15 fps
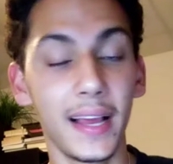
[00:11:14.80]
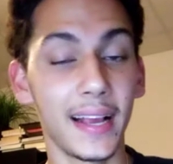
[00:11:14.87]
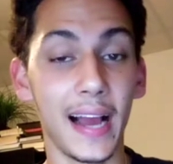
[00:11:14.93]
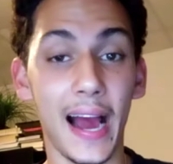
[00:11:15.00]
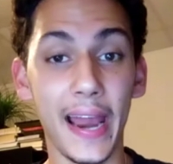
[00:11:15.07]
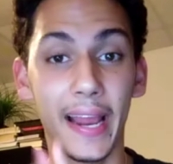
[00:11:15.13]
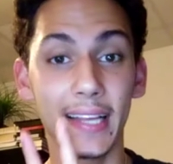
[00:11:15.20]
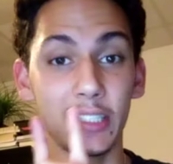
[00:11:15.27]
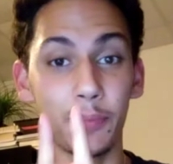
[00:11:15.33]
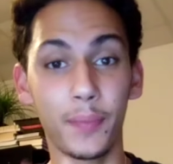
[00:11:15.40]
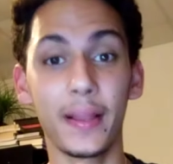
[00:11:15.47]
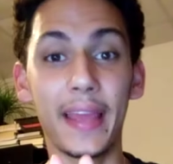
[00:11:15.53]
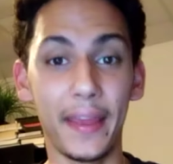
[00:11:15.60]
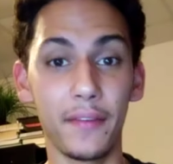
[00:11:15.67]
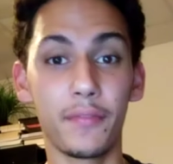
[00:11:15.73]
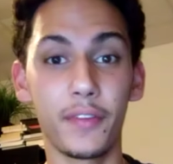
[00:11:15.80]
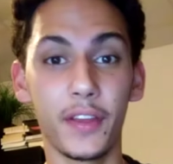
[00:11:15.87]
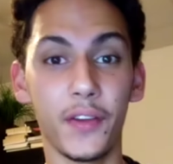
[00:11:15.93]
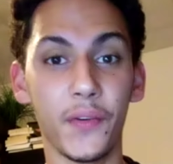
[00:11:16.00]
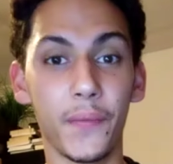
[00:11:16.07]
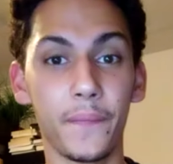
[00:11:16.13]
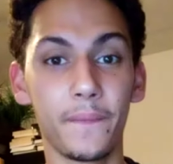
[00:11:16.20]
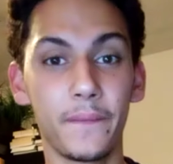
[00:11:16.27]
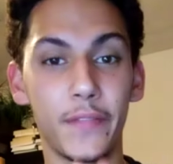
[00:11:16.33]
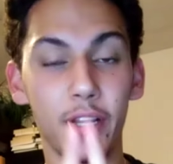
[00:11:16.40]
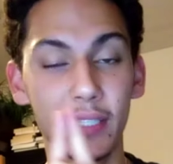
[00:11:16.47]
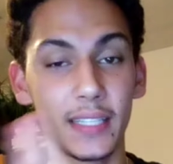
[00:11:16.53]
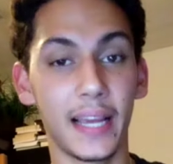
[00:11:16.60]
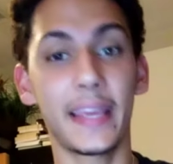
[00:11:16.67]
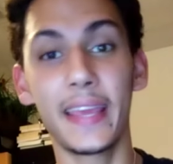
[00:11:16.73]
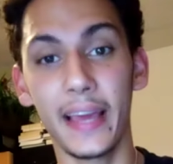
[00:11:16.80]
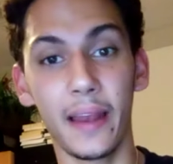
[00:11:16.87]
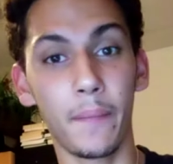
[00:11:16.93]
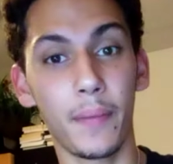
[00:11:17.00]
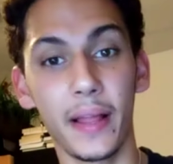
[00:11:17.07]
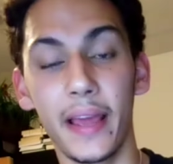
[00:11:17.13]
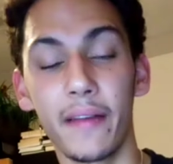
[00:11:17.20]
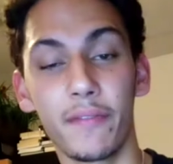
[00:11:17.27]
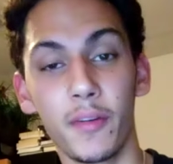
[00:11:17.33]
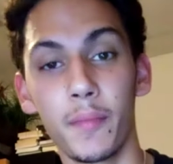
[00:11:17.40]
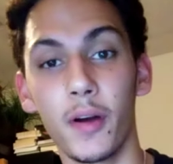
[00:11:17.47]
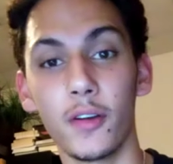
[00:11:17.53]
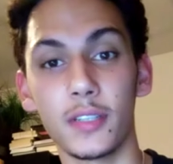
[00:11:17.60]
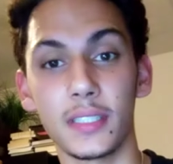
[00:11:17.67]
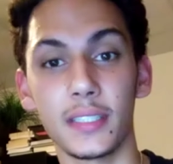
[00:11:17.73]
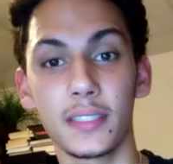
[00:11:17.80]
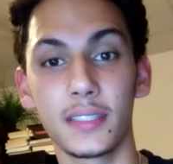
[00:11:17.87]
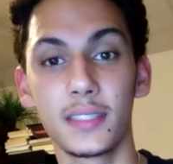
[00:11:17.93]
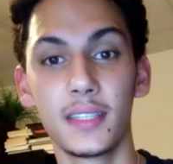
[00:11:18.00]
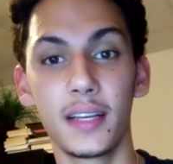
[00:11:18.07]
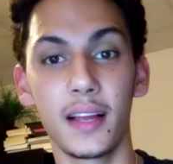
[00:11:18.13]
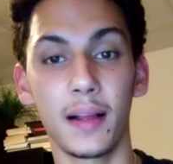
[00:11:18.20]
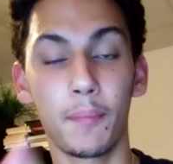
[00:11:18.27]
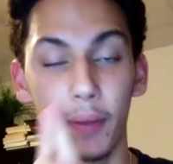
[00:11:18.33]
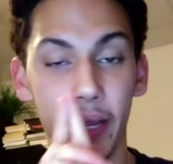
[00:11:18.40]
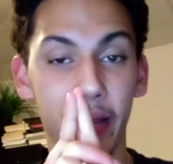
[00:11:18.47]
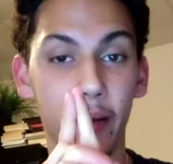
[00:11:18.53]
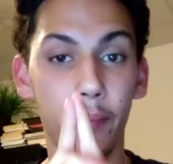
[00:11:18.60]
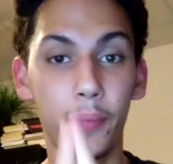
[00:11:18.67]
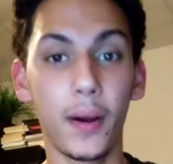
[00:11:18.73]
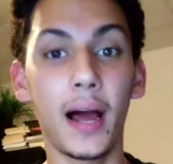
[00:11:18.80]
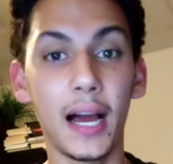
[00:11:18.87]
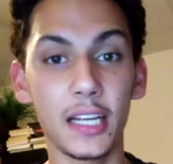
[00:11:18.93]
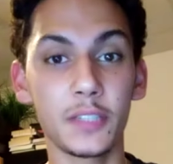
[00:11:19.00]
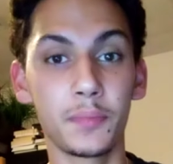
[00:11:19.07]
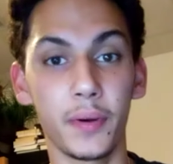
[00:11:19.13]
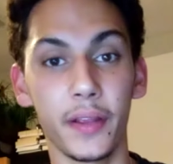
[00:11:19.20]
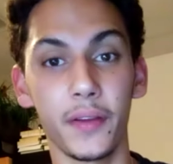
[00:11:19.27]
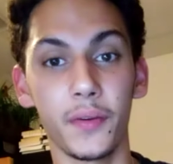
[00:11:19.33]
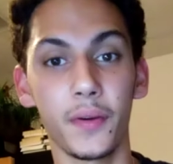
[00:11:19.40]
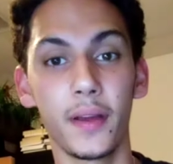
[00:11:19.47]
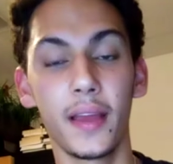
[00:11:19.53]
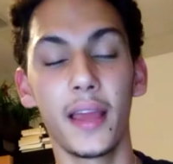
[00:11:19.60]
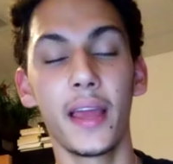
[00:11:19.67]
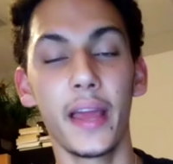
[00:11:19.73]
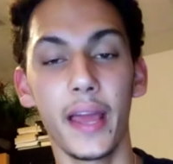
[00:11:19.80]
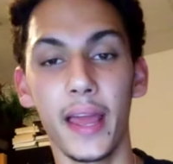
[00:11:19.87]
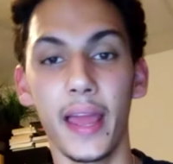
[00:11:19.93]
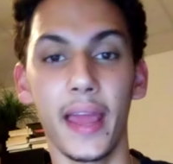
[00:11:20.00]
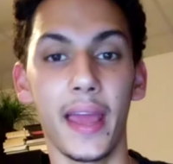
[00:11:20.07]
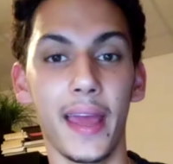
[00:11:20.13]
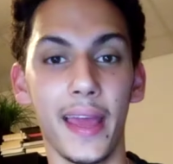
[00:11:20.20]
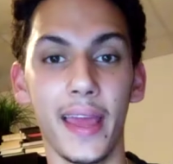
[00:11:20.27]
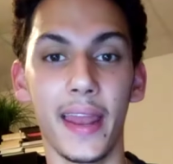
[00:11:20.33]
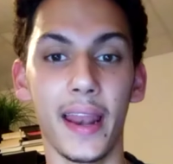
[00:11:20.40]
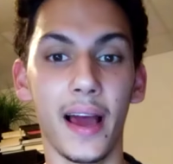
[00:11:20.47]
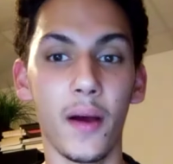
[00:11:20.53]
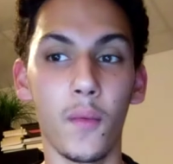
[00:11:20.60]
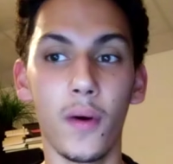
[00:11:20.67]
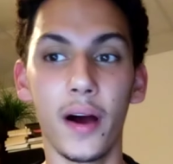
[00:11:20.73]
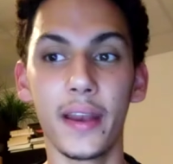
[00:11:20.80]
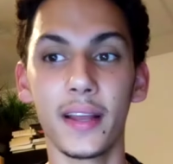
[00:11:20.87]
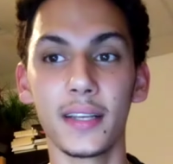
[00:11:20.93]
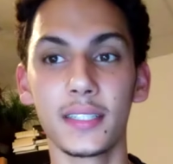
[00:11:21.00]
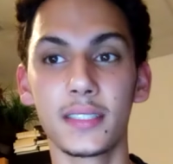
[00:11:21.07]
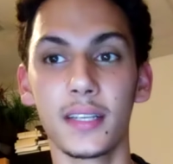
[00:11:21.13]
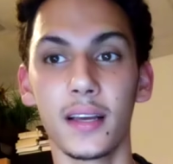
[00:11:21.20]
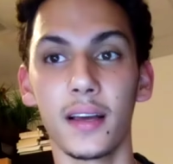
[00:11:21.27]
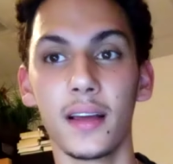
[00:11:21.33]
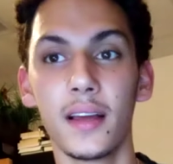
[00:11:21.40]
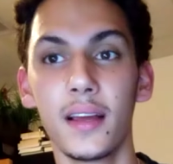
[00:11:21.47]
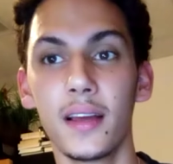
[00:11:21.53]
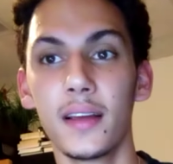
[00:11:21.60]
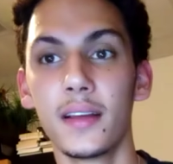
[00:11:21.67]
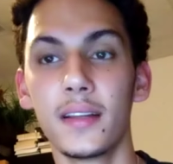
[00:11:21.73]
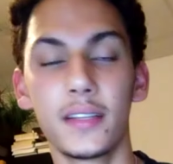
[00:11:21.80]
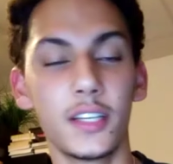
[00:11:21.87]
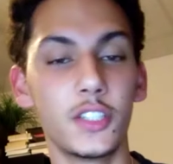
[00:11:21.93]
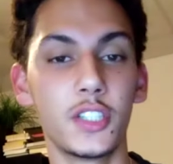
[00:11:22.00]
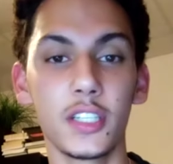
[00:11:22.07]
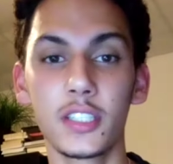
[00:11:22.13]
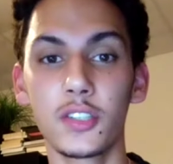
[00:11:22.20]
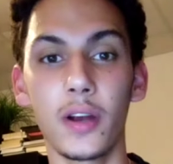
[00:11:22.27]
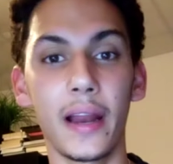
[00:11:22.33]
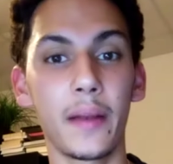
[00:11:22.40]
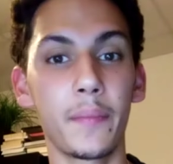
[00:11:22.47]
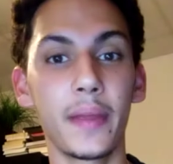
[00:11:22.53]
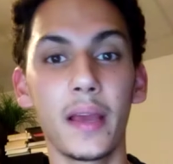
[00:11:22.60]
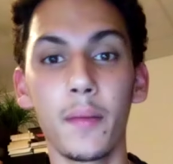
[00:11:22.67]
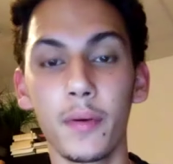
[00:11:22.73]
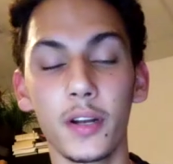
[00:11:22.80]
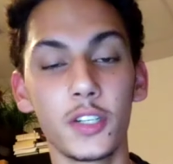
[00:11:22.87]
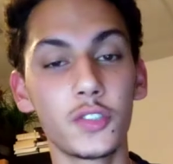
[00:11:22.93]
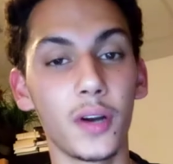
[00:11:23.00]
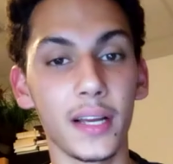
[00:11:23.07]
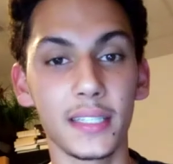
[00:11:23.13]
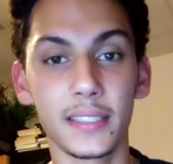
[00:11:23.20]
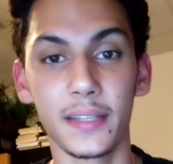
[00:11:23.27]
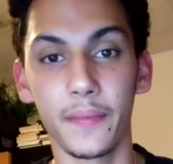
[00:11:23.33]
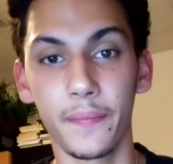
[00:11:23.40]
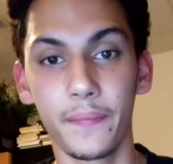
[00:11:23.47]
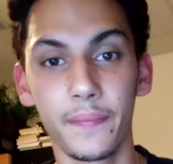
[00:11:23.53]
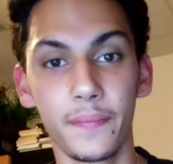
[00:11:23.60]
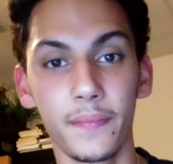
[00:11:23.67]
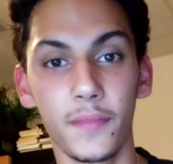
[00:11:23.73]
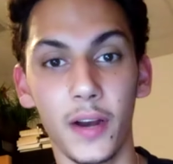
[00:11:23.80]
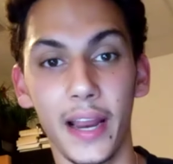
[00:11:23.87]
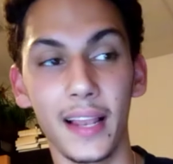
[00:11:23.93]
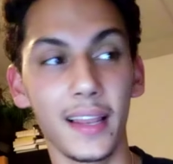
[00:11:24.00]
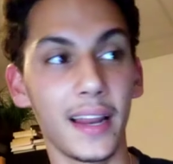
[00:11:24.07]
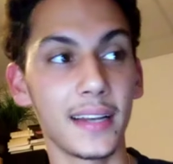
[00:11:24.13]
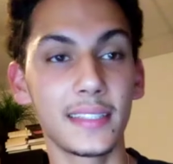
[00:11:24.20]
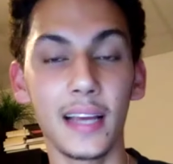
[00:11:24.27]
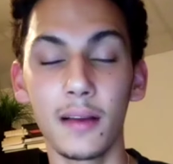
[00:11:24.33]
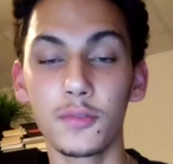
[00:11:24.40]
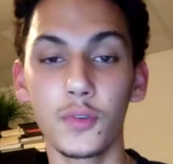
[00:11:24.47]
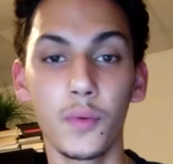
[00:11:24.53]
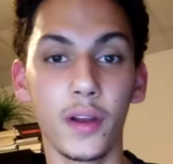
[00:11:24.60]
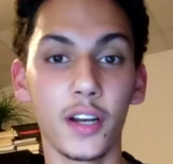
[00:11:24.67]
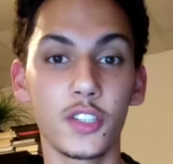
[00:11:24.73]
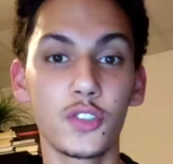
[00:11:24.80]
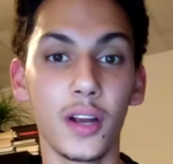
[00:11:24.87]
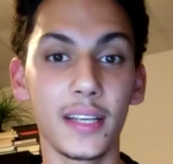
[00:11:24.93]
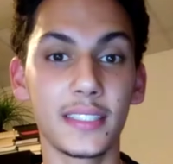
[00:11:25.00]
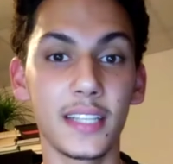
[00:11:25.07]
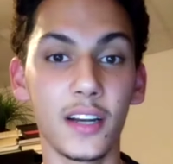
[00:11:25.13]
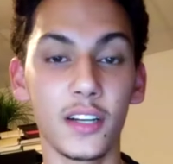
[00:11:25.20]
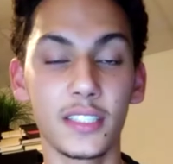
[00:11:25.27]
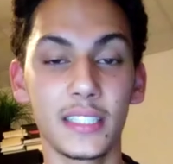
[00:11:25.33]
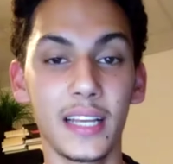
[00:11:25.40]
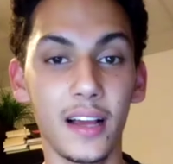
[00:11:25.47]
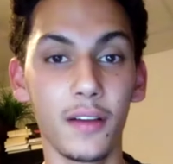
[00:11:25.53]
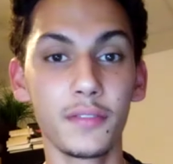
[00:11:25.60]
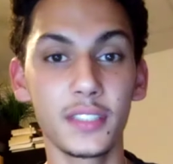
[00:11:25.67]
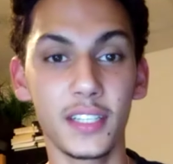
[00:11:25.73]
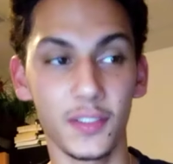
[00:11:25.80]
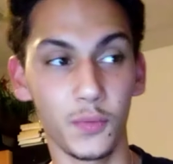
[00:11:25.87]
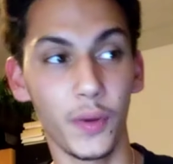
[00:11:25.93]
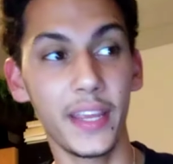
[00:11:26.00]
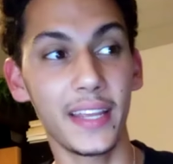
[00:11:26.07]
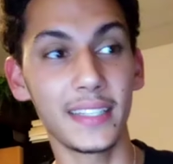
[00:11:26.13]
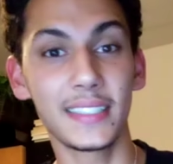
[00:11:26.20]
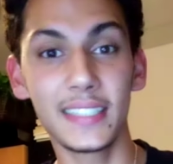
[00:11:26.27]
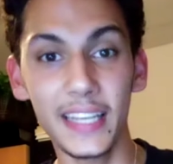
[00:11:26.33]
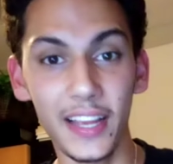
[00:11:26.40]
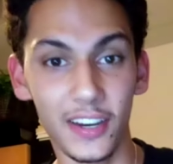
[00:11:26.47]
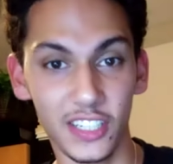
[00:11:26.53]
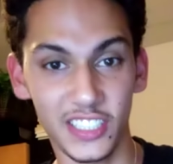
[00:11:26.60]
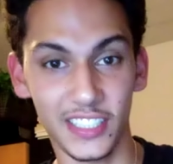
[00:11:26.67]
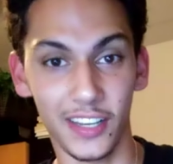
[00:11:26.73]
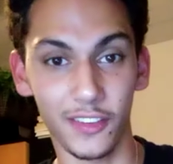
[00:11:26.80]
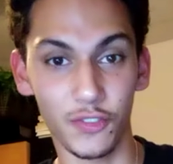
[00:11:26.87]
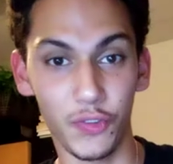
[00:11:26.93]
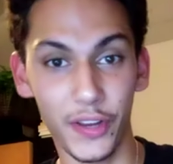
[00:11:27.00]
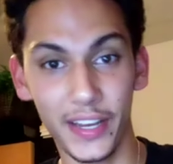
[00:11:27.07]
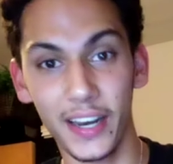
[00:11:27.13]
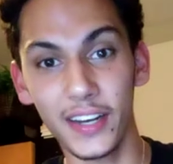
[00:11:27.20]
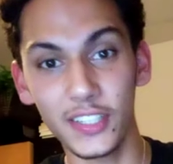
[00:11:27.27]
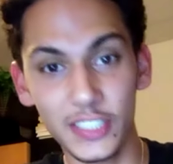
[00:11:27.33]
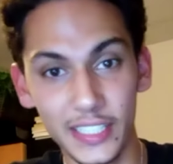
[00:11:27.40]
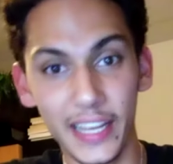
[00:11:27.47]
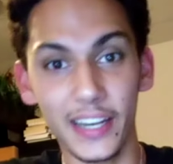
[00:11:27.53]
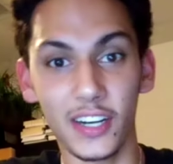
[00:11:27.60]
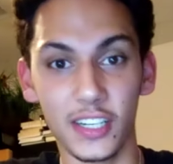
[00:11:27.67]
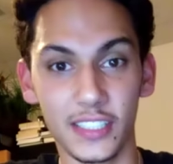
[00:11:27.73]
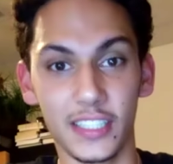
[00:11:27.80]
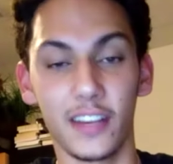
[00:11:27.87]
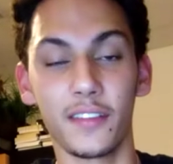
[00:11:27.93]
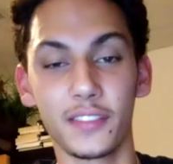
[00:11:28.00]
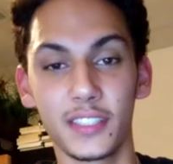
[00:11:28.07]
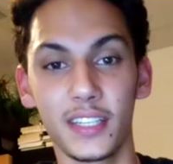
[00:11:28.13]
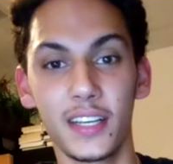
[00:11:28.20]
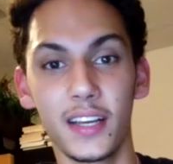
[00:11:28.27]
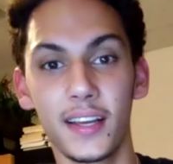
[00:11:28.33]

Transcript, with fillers: God has a plan for you, just like He had a plan for Moses, a plan to prosper you. And, and I want us to, to just try to be able to trust Him. Right? A lot of times we want to trust in ourselves because we can see ourselves, we can understand ourselves.